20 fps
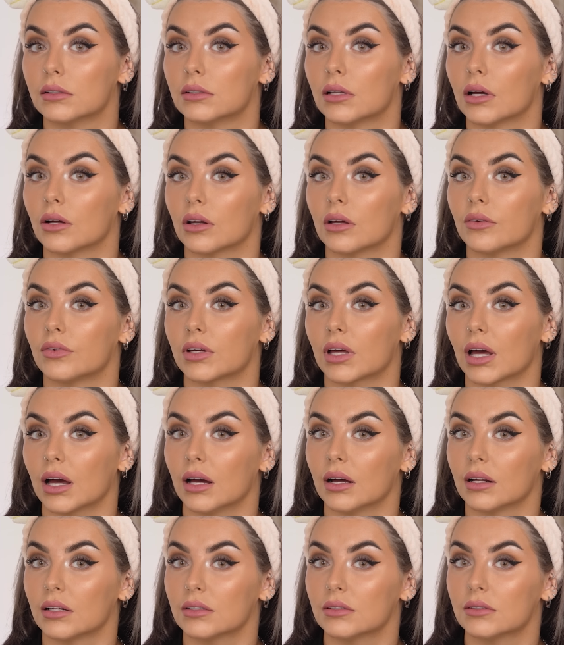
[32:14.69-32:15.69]
Don't know if you
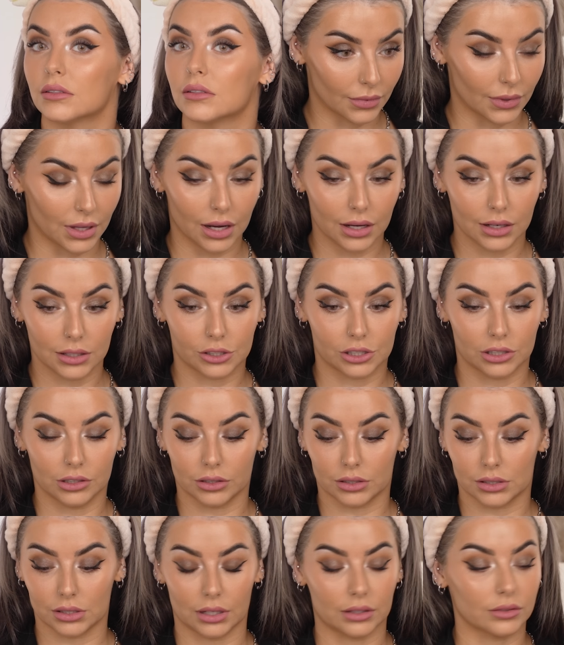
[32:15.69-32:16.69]
can. That literally
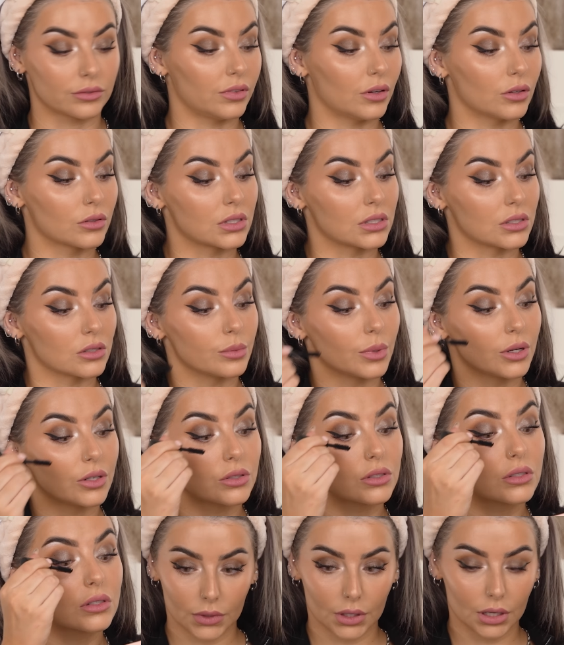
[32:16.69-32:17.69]
looks like falsies
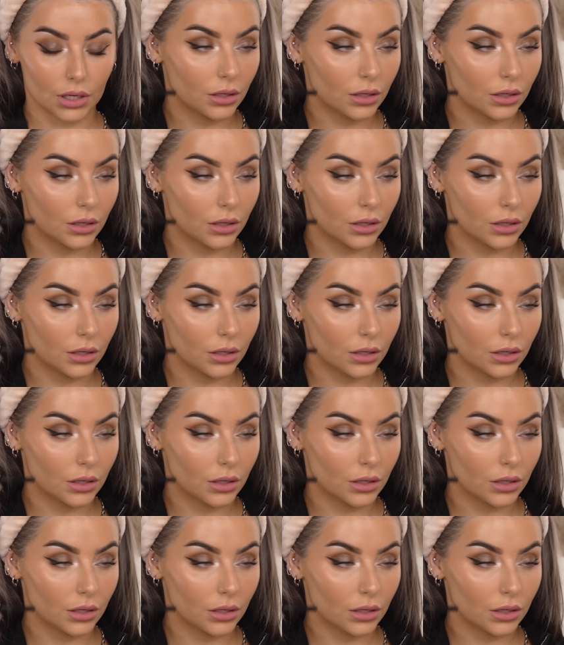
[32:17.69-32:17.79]
almost.